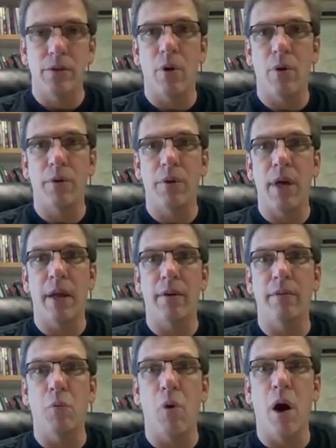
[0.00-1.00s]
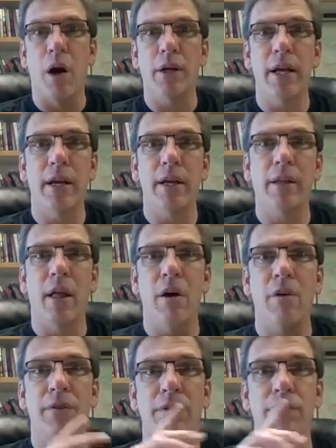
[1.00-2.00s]
So that walking in
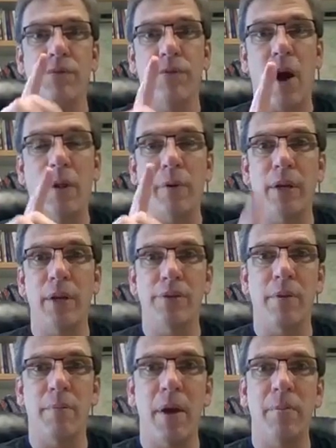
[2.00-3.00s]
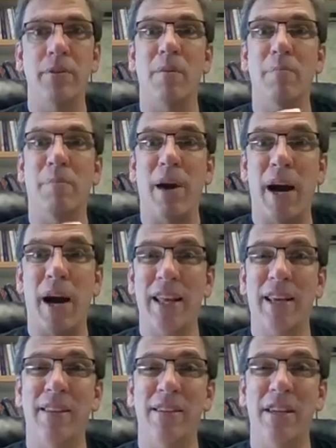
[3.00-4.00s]
love is following his commandments,
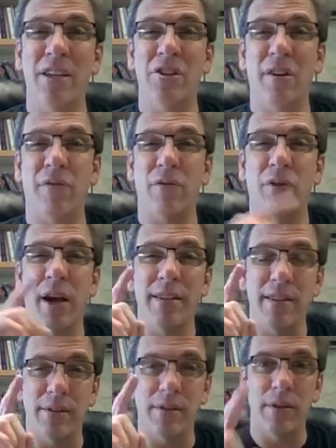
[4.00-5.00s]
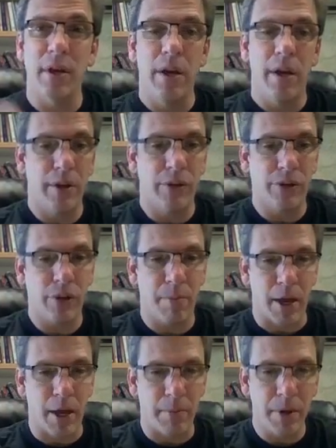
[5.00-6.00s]
abiding in the teaching of Christ is his
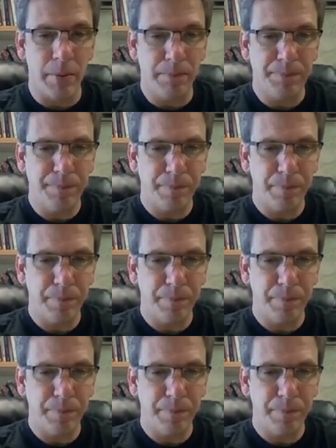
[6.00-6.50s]
commandment.